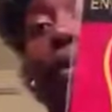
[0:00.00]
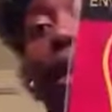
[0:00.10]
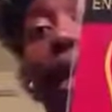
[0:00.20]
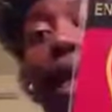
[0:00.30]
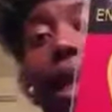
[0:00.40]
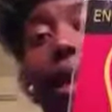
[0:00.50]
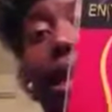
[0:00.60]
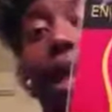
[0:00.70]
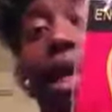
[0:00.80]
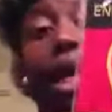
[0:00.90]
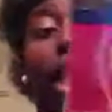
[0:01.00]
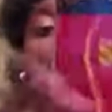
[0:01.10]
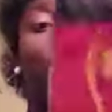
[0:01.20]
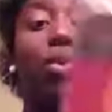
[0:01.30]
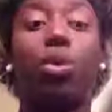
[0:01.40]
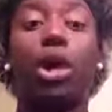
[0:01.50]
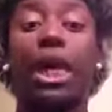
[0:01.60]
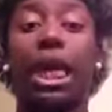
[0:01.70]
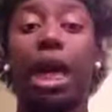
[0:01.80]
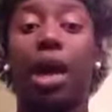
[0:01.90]
braid hair. If you
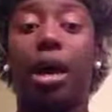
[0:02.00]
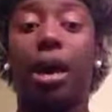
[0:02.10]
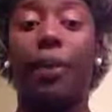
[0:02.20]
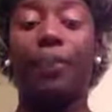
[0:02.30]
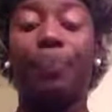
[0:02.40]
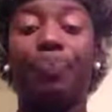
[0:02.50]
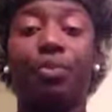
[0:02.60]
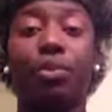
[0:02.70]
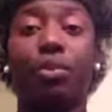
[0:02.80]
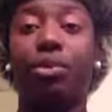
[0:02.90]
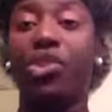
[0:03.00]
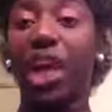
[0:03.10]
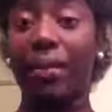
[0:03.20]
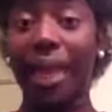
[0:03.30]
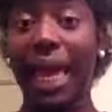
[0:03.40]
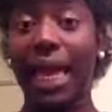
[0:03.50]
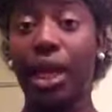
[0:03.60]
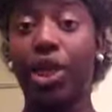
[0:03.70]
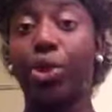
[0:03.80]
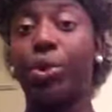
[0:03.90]
wanted jet
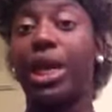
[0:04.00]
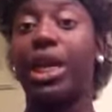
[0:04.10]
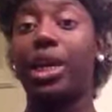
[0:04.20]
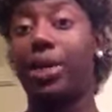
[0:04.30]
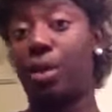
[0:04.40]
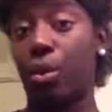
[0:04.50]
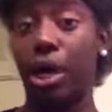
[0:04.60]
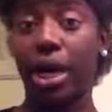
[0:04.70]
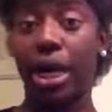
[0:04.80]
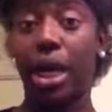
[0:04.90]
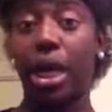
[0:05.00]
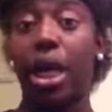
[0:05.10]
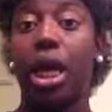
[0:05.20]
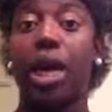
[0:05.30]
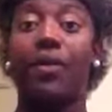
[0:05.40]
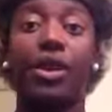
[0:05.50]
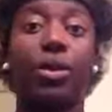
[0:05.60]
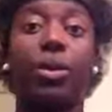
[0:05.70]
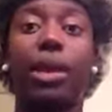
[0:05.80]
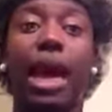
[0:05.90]
black, you would get number 1. If
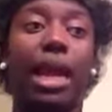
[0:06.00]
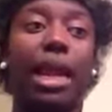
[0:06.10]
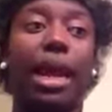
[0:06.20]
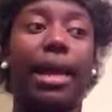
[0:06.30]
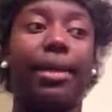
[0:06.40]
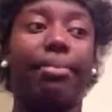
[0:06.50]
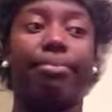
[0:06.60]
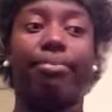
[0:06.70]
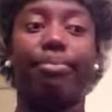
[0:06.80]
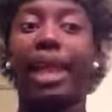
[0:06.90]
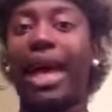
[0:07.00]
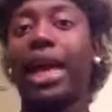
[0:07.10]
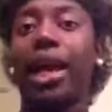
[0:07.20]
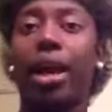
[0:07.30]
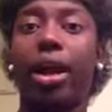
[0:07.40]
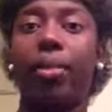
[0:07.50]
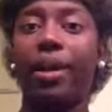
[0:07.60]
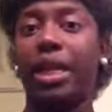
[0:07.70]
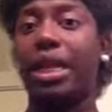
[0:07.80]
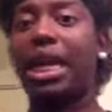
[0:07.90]
you got like black hair,
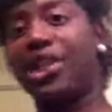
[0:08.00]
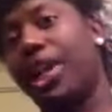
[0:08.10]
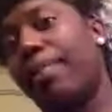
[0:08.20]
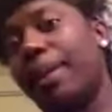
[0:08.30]
but it's not jet